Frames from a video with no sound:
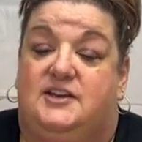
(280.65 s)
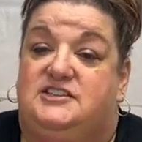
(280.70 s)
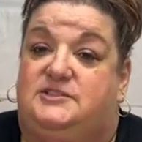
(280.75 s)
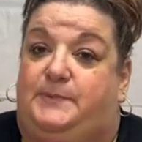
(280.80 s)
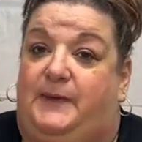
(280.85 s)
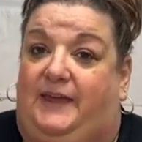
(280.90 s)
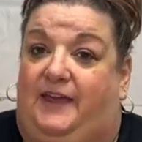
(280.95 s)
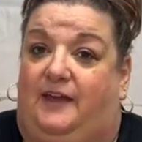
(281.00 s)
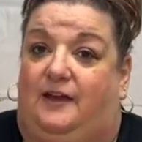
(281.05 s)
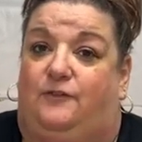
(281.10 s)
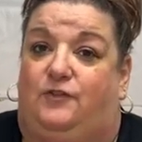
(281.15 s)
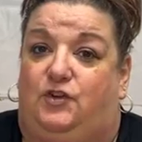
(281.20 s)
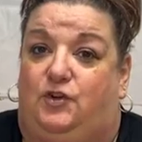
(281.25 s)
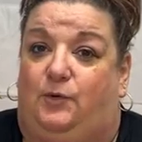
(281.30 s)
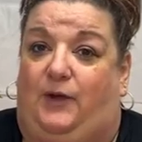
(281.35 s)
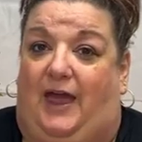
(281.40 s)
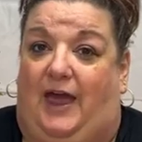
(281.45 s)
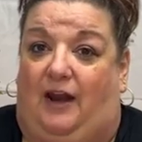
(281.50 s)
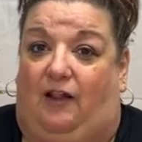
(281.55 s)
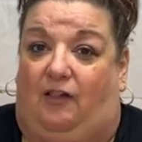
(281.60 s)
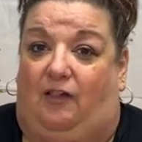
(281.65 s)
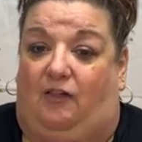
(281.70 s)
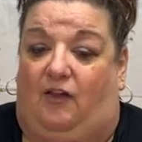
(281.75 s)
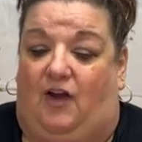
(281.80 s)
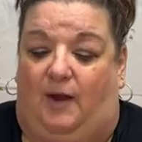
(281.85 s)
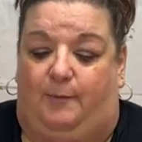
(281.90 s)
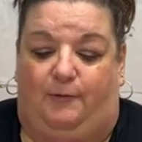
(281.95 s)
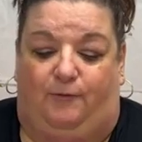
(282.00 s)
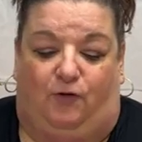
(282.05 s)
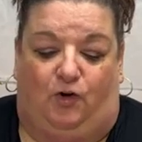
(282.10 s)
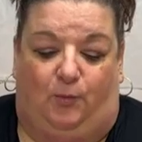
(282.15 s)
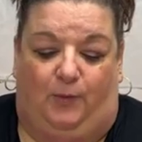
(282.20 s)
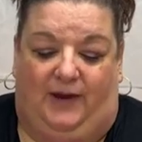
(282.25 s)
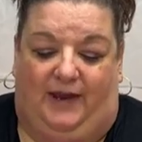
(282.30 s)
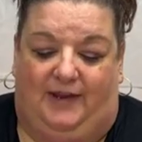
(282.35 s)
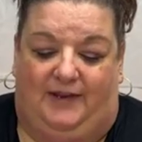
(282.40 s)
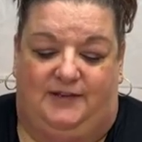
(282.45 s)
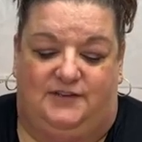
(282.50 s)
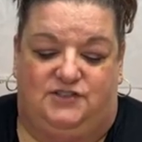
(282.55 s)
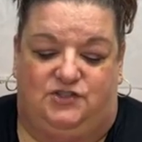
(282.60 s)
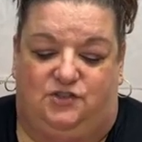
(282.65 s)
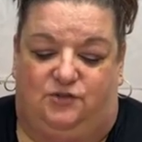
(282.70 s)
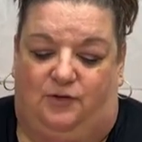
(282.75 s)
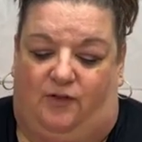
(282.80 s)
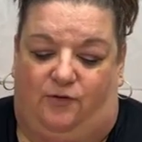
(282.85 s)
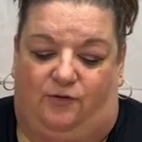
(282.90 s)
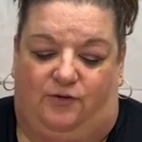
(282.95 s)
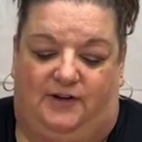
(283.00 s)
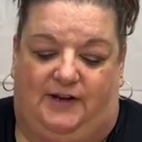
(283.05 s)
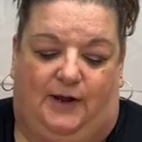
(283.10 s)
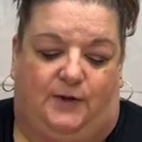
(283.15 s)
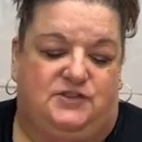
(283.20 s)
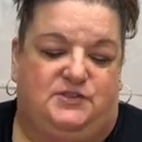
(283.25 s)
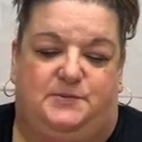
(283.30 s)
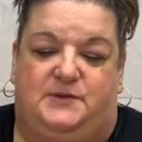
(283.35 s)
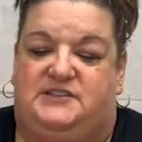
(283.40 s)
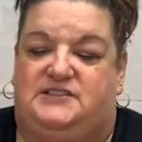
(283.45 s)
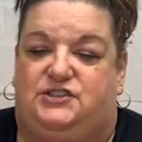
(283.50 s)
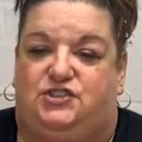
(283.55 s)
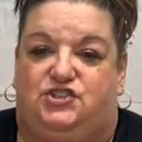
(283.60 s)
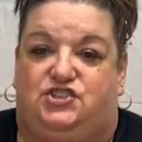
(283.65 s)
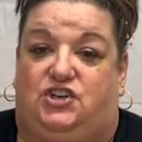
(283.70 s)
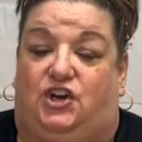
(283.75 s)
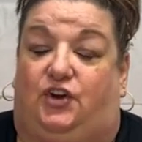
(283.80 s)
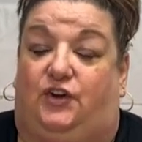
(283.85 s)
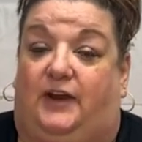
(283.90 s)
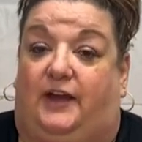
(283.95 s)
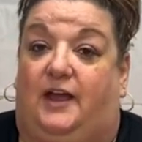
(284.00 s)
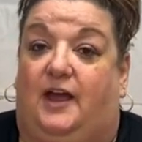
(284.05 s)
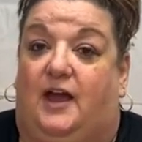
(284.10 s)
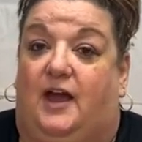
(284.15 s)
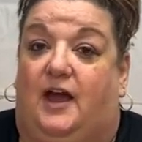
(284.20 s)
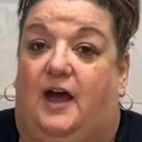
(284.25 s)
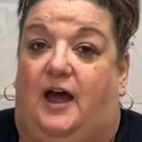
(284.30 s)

Speaking of new catalog, before we get into other announcements and sharing,